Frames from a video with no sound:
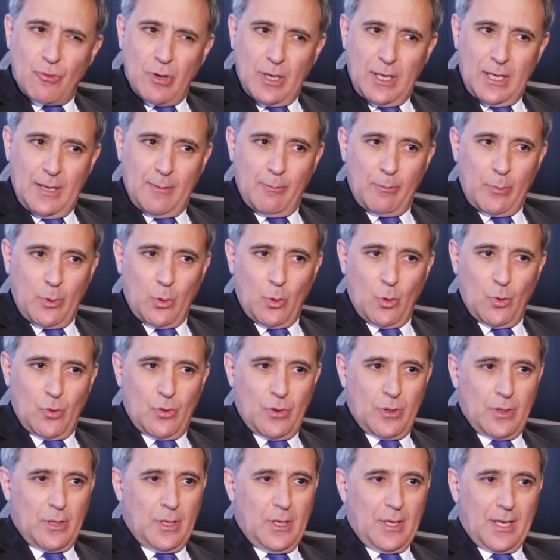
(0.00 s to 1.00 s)
a really
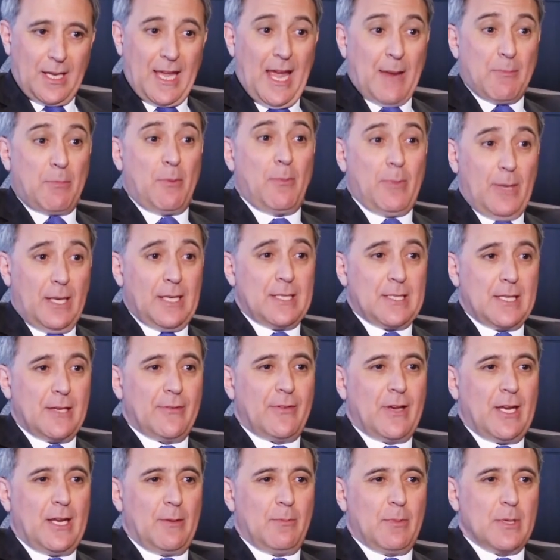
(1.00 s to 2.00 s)
important capability
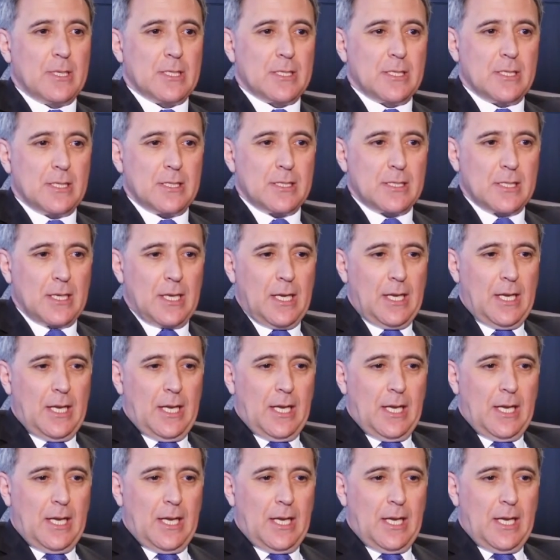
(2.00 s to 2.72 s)
of any business.